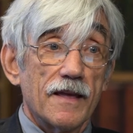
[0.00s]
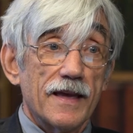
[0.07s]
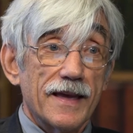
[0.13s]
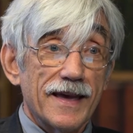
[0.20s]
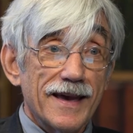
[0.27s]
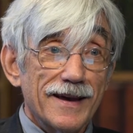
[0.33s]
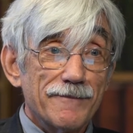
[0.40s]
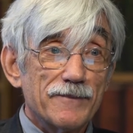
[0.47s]

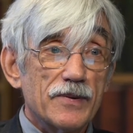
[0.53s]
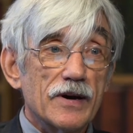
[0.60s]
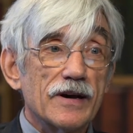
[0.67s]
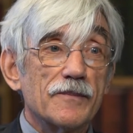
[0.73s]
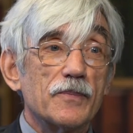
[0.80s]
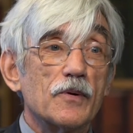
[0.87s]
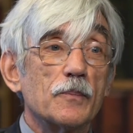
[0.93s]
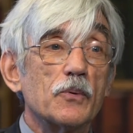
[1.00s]
And
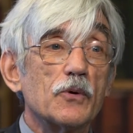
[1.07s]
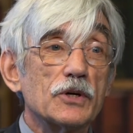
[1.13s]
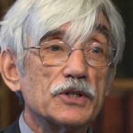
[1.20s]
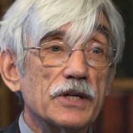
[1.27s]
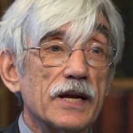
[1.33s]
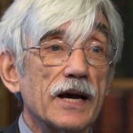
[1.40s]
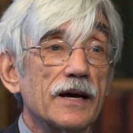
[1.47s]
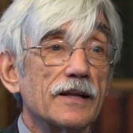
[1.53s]

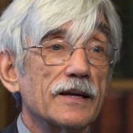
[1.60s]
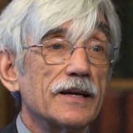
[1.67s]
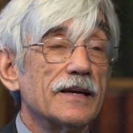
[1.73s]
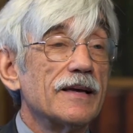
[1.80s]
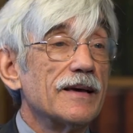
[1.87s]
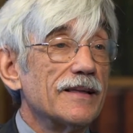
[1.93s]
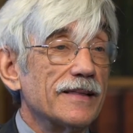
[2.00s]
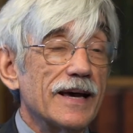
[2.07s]
proportionality,
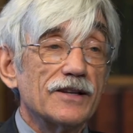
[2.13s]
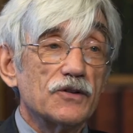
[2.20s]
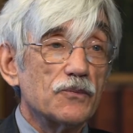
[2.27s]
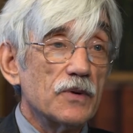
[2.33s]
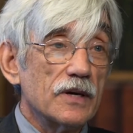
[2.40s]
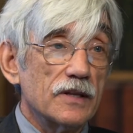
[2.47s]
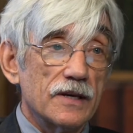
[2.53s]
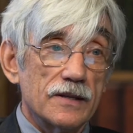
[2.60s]
that's
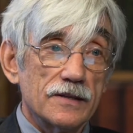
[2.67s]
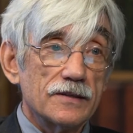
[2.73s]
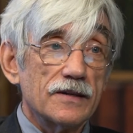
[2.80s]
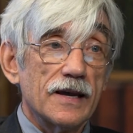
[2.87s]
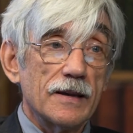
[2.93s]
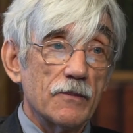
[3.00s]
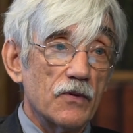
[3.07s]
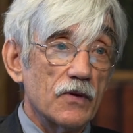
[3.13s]
really the
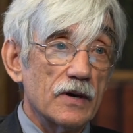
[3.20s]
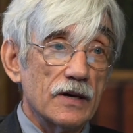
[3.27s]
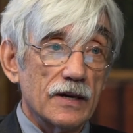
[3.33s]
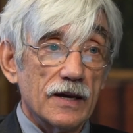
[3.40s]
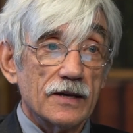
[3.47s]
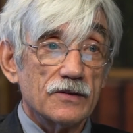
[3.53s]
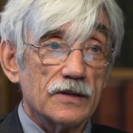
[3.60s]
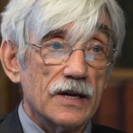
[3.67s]
same thing
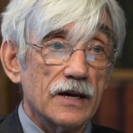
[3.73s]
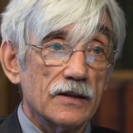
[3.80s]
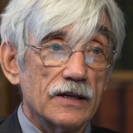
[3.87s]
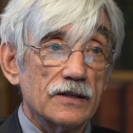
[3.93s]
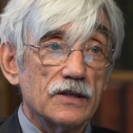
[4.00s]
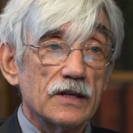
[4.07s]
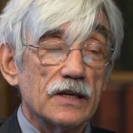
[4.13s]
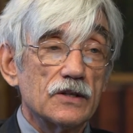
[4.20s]
as an
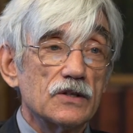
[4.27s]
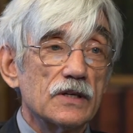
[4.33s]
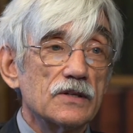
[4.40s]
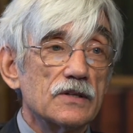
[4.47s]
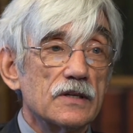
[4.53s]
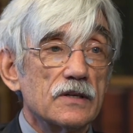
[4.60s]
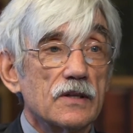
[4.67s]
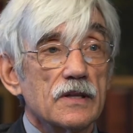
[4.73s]
LNT. It's
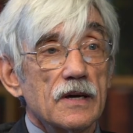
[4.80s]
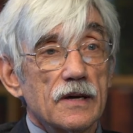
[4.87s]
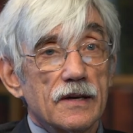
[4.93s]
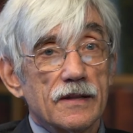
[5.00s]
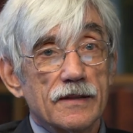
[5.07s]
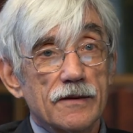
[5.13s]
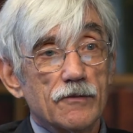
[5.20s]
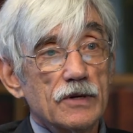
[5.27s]
just that
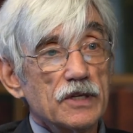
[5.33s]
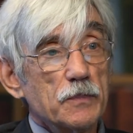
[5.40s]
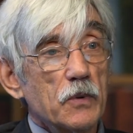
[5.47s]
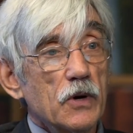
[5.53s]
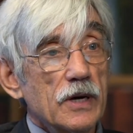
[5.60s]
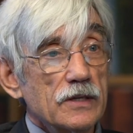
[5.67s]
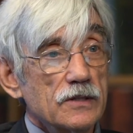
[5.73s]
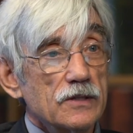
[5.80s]
the
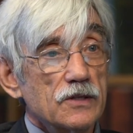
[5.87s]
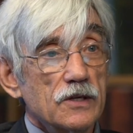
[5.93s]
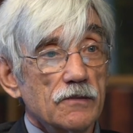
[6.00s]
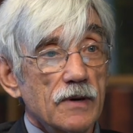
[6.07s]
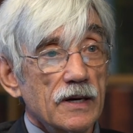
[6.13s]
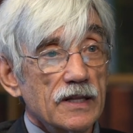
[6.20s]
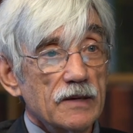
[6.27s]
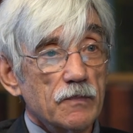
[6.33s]
response is
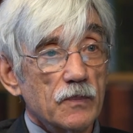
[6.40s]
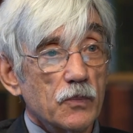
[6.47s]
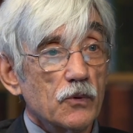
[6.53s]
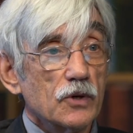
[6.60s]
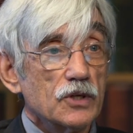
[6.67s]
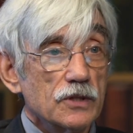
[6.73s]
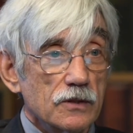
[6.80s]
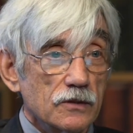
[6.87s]
directly
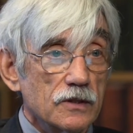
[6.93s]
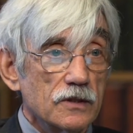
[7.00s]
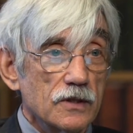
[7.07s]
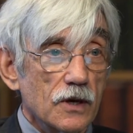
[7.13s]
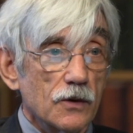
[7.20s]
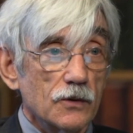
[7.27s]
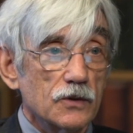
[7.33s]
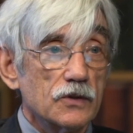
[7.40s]
proportional to
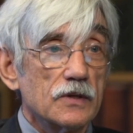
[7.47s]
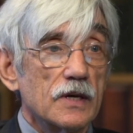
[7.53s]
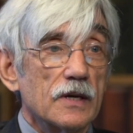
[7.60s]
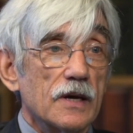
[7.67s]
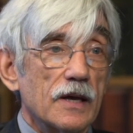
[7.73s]
dose.